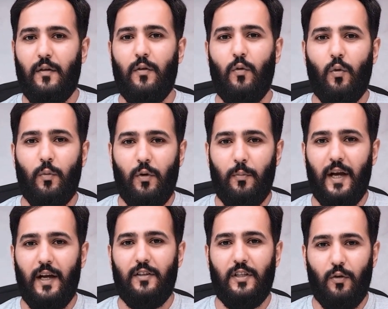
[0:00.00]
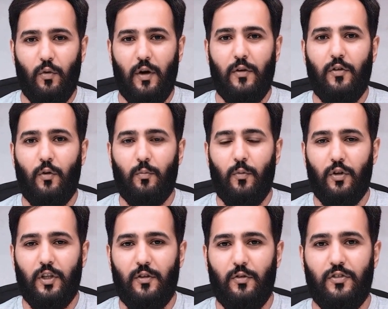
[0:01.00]
Como baixar o
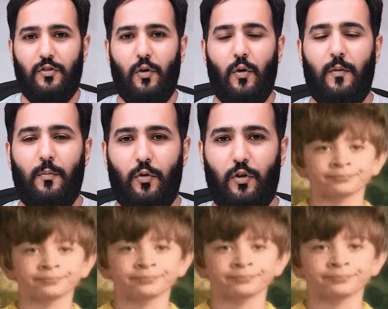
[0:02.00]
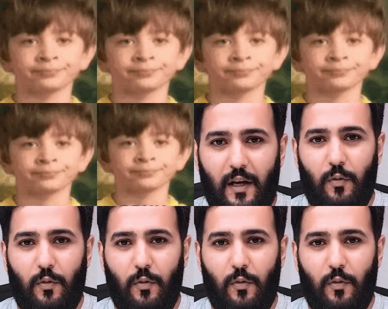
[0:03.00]
audiobook do Storybook do Gemini,